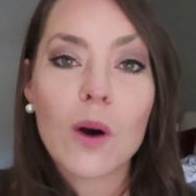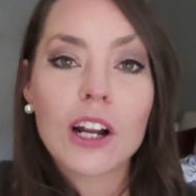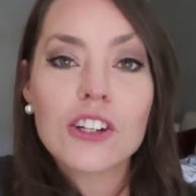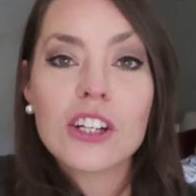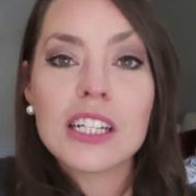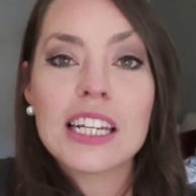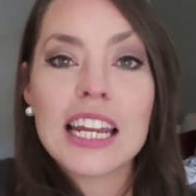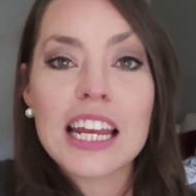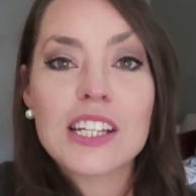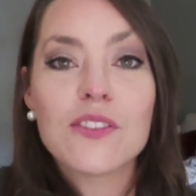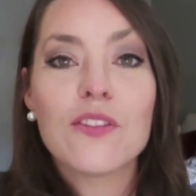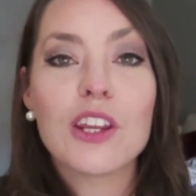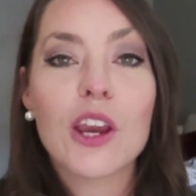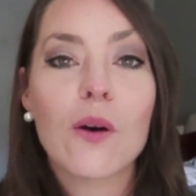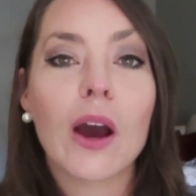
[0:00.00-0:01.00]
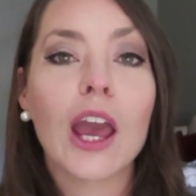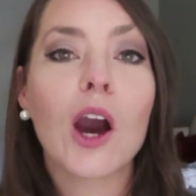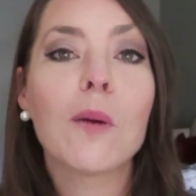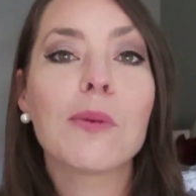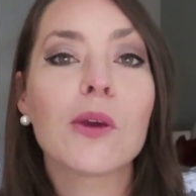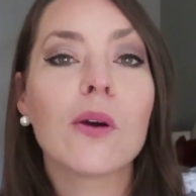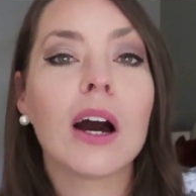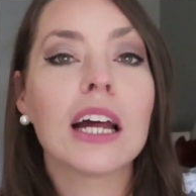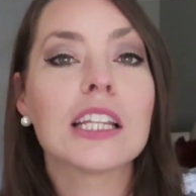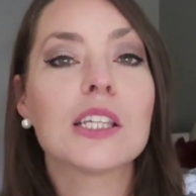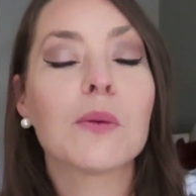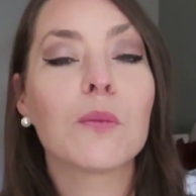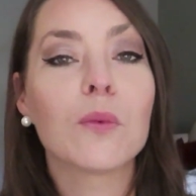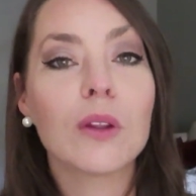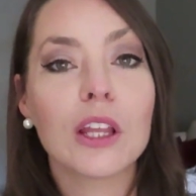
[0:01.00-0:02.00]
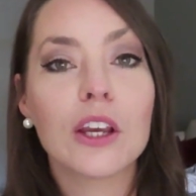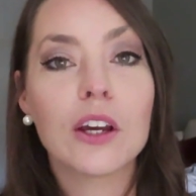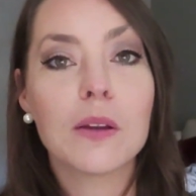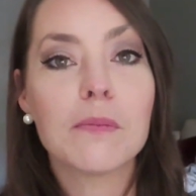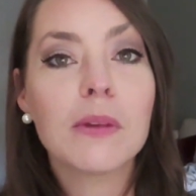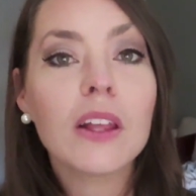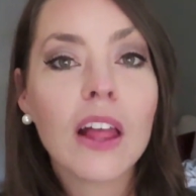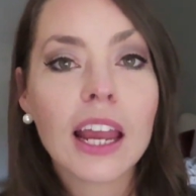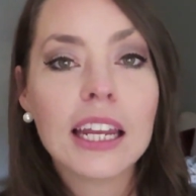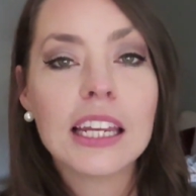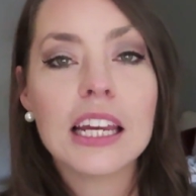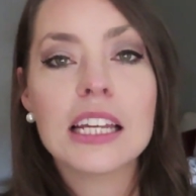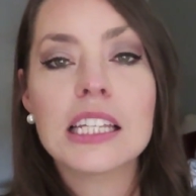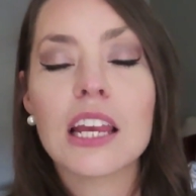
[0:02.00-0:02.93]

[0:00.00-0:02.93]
watching today's video. I hope you got some really good meal ideas.